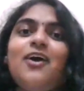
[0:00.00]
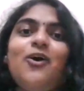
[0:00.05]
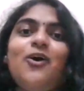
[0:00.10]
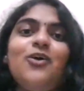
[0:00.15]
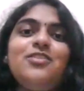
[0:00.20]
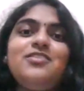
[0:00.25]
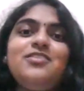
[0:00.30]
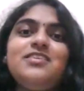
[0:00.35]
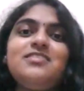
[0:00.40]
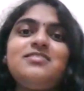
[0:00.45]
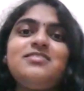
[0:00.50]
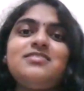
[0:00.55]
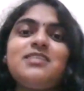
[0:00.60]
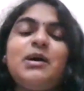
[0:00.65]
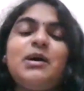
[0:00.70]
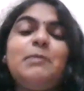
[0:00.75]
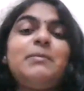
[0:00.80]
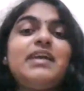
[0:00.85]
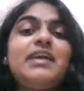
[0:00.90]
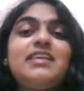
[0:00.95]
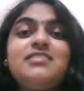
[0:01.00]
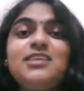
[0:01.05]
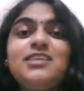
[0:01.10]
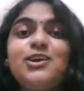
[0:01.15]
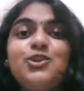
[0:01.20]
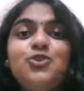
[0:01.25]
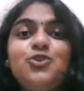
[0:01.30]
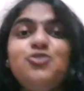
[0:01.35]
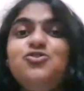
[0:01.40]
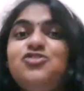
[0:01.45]
on this
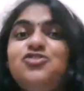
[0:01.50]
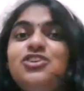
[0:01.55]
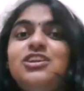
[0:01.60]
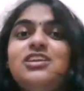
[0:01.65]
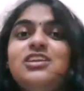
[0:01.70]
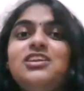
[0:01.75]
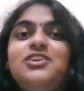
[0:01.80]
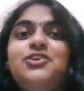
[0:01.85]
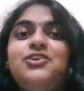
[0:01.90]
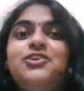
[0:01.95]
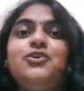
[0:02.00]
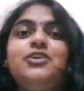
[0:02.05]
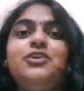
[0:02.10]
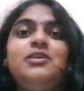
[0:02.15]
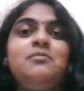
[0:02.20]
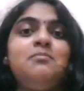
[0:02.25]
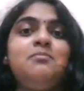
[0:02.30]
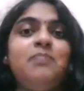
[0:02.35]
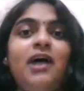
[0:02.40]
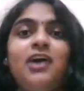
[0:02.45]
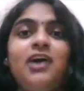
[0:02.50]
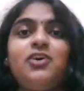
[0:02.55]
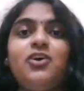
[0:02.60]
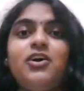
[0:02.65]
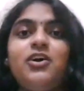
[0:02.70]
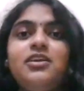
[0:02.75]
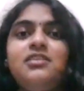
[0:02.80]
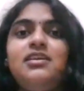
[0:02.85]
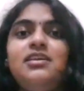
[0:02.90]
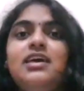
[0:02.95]
amazing new journey that you're going to embark
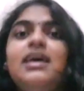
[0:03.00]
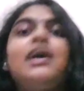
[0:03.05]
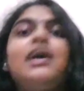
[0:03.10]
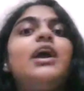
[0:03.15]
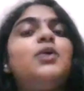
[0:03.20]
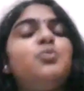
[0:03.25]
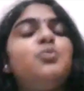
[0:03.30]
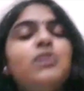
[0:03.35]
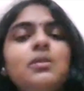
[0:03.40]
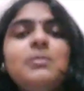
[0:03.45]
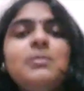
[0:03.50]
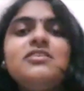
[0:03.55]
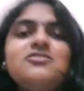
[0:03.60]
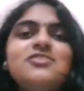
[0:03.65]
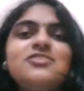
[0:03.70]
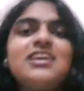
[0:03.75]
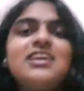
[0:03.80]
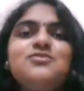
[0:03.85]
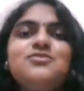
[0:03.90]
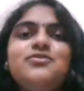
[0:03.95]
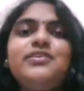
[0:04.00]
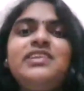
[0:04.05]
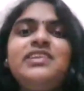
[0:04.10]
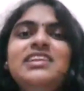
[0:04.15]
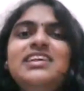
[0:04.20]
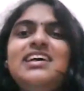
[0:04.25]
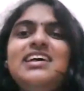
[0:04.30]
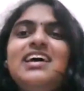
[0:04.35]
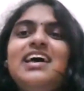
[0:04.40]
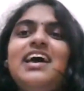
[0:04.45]
on. It will be stressful,
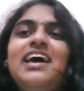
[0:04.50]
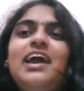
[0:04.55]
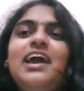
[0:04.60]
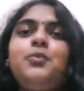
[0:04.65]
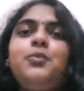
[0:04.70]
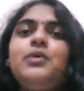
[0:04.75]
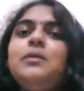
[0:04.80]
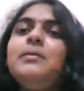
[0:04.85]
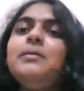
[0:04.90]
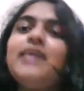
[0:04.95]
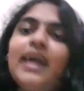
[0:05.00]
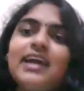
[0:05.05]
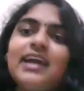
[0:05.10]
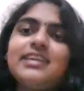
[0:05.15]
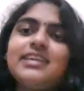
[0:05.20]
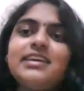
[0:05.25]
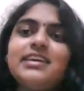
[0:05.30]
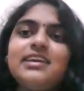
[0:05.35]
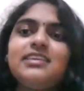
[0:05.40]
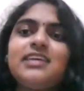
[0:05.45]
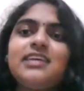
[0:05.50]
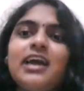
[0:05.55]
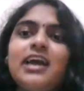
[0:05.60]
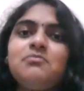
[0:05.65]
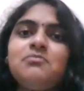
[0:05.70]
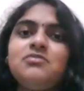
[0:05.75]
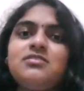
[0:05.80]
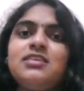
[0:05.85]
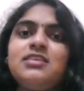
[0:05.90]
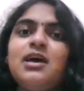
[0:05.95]
it will be hectic at
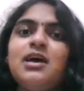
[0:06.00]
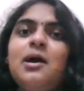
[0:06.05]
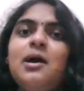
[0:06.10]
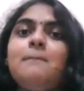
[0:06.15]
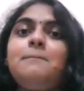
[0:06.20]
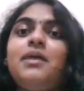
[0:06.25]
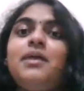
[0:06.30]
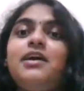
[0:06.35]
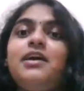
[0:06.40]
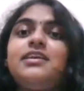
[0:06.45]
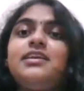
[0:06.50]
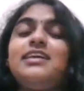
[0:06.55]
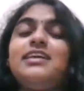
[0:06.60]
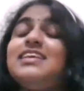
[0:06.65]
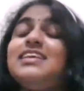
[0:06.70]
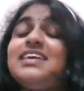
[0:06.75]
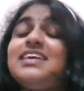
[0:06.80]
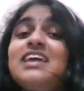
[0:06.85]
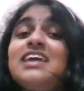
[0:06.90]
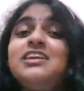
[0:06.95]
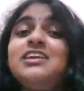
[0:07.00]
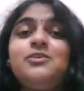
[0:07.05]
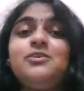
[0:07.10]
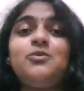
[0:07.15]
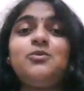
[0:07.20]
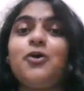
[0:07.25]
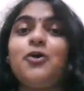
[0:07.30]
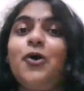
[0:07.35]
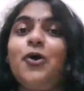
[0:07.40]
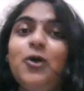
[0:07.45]
times, but in the end, it
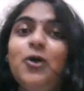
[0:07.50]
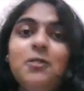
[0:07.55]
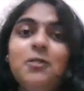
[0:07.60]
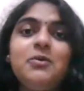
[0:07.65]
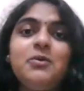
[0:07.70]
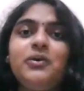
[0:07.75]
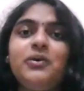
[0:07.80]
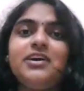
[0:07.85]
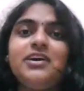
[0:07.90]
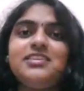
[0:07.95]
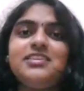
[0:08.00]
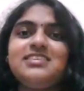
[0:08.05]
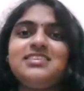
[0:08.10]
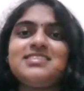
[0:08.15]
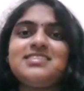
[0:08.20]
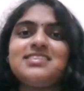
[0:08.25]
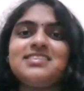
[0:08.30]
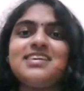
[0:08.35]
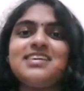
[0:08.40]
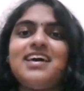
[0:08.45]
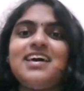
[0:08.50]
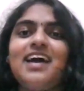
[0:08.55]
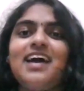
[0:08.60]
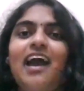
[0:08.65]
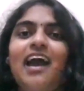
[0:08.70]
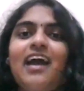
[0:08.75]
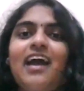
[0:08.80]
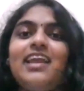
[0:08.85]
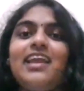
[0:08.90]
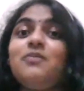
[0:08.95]
will all be worth it.
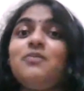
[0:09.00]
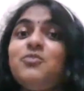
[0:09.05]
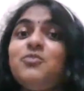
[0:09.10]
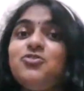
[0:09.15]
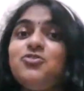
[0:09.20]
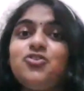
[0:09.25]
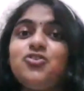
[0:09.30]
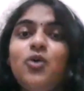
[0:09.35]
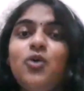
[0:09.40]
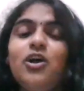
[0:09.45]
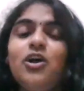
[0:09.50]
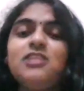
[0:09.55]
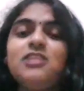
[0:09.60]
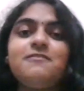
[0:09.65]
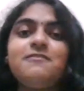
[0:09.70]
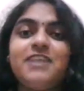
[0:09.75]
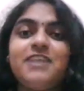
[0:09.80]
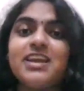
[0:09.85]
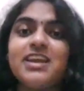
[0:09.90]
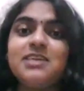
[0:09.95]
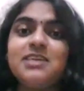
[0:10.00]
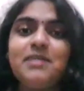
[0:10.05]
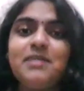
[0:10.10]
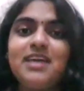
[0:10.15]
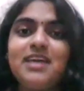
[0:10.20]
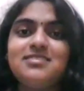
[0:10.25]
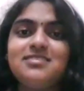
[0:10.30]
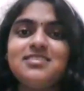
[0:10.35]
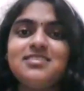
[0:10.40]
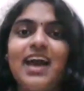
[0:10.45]
And I wish you all the very
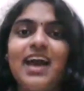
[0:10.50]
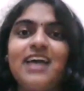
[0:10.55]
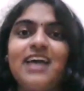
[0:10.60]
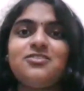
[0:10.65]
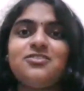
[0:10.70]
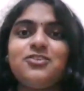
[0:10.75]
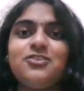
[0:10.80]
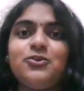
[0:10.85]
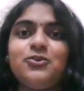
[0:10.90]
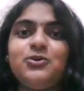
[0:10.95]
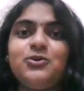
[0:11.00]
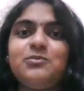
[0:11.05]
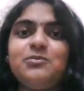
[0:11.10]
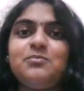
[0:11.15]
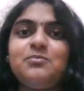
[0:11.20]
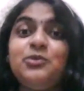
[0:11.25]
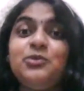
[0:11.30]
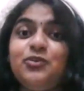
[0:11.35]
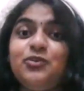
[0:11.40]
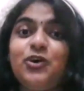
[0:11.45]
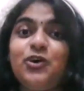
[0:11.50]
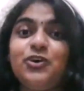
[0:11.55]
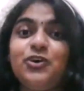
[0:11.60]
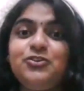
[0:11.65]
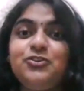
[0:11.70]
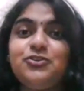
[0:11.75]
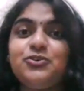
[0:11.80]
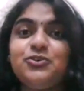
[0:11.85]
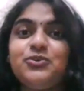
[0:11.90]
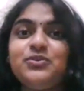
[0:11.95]
best as you move
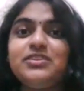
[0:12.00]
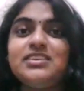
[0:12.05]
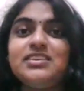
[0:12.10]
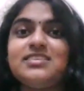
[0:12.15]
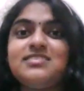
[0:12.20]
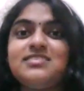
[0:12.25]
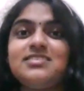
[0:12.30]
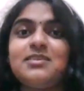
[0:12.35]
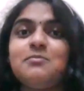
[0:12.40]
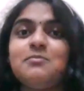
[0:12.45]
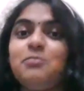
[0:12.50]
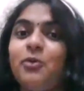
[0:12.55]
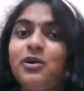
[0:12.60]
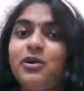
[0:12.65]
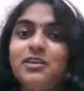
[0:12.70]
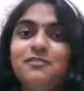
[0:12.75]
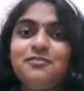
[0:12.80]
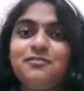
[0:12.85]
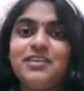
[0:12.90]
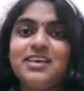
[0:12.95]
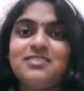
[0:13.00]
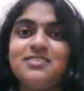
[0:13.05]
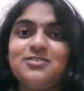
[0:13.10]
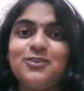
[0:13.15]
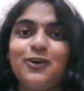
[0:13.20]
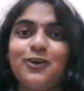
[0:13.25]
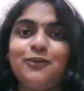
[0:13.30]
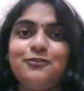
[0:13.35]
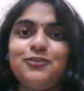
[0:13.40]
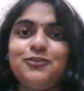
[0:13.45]
on to this important
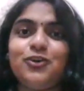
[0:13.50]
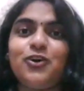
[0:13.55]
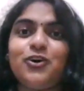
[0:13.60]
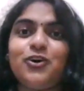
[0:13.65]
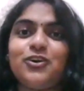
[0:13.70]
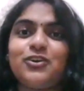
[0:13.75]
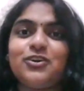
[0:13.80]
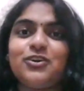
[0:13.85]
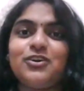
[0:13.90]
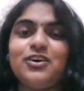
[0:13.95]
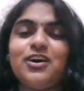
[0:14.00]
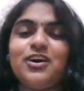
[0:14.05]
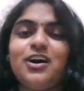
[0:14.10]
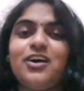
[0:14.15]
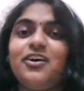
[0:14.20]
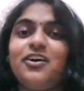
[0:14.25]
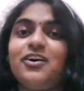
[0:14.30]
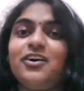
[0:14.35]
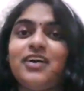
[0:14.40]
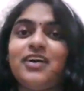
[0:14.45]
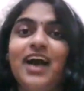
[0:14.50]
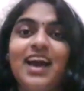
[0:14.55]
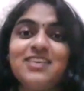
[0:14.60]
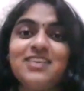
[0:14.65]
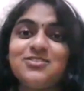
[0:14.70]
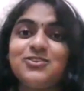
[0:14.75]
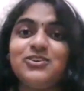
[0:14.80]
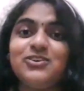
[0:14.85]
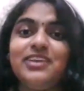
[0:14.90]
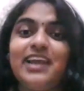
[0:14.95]
phase of your high
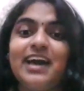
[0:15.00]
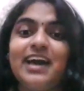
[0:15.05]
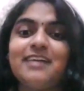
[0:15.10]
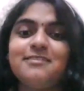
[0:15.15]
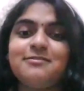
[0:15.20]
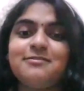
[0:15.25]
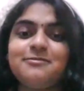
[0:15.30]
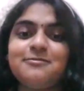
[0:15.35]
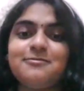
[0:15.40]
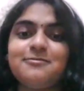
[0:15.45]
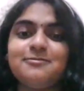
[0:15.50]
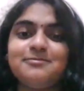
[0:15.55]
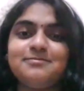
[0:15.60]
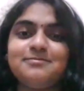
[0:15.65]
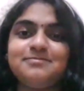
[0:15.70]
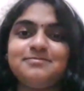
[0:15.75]
school life.